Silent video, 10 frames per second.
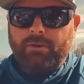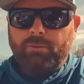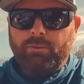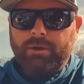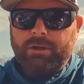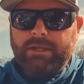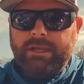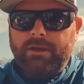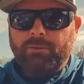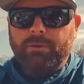
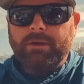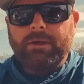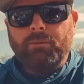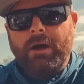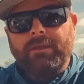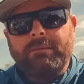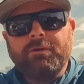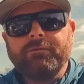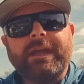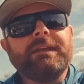really, really well. They
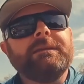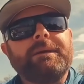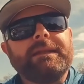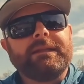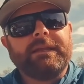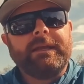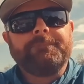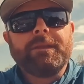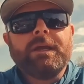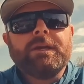move independently.
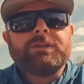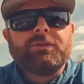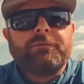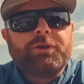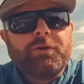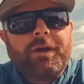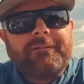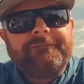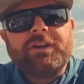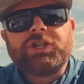So if you're on
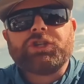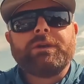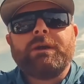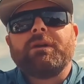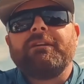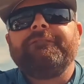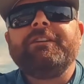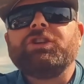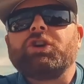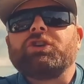a fishery where the
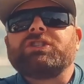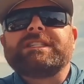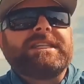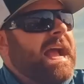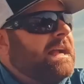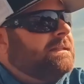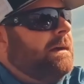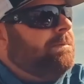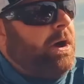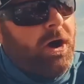fish are stacked
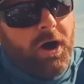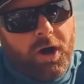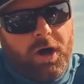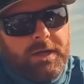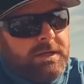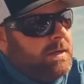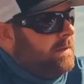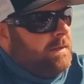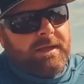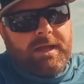up on
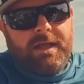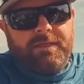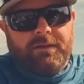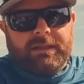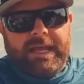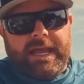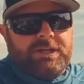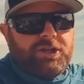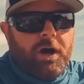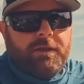the
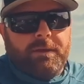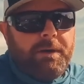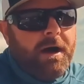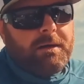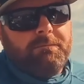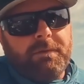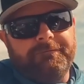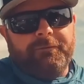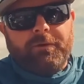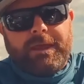ledge, on the bottom
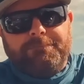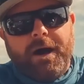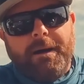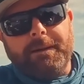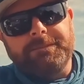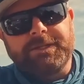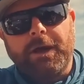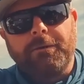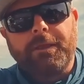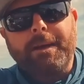before they pop up to
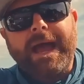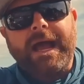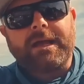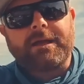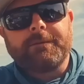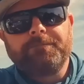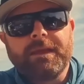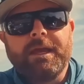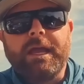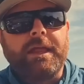go to the back,
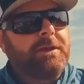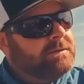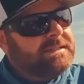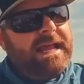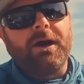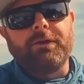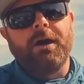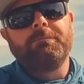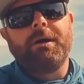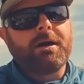and they're down
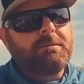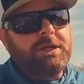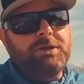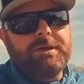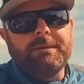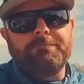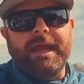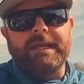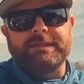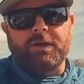on bottom and you need a
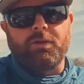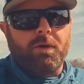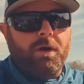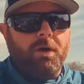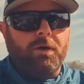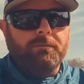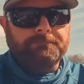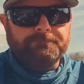bait to crawl,